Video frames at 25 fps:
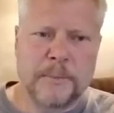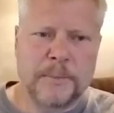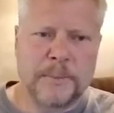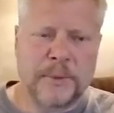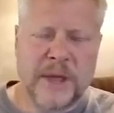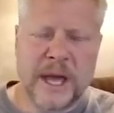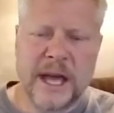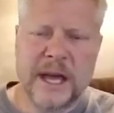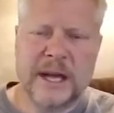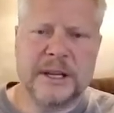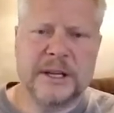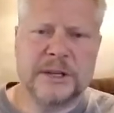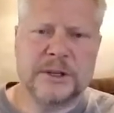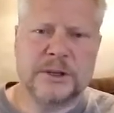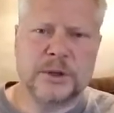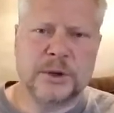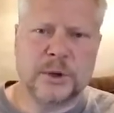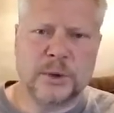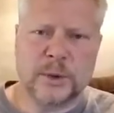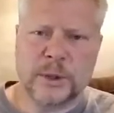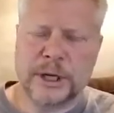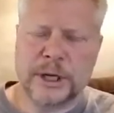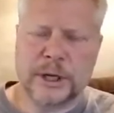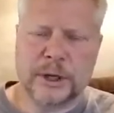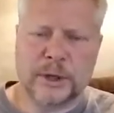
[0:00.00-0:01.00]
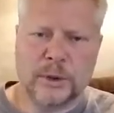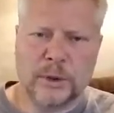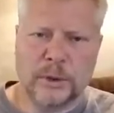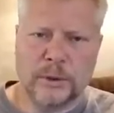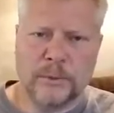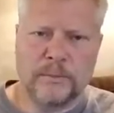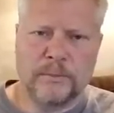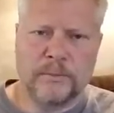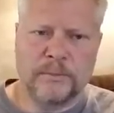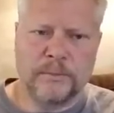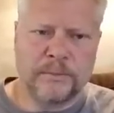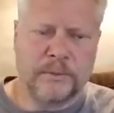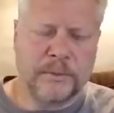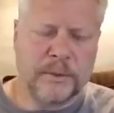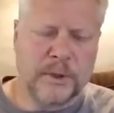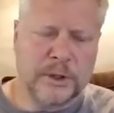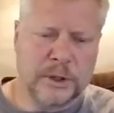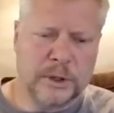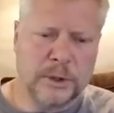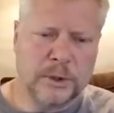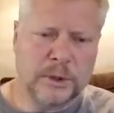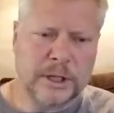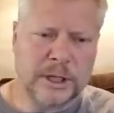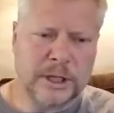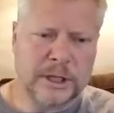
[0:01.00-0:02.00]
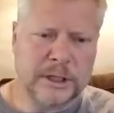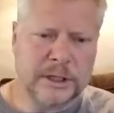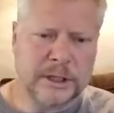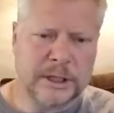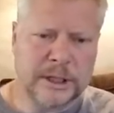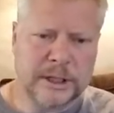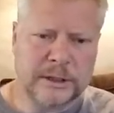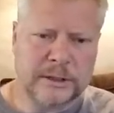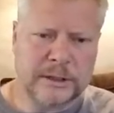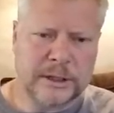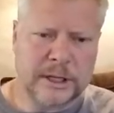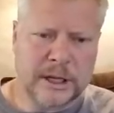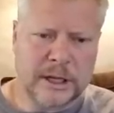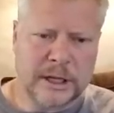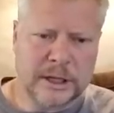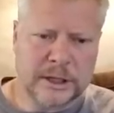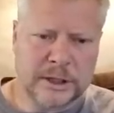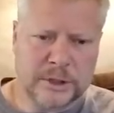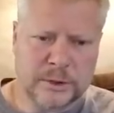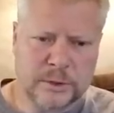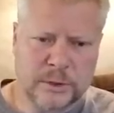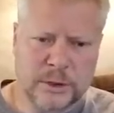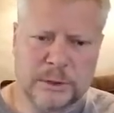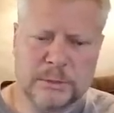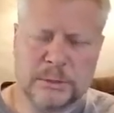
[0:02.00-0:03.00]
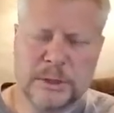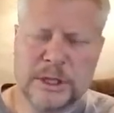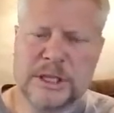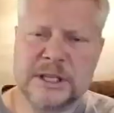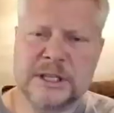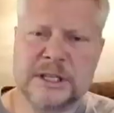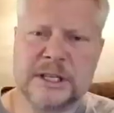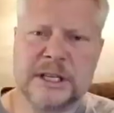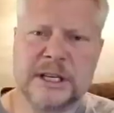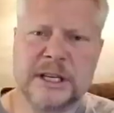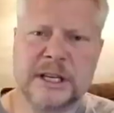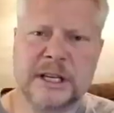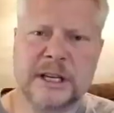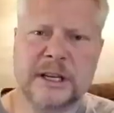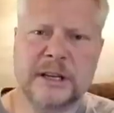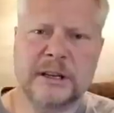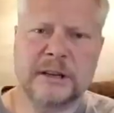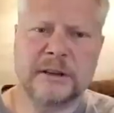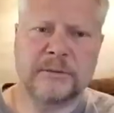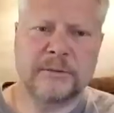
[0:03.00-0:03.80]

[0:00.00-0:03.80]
That is critical. You can get extremely sick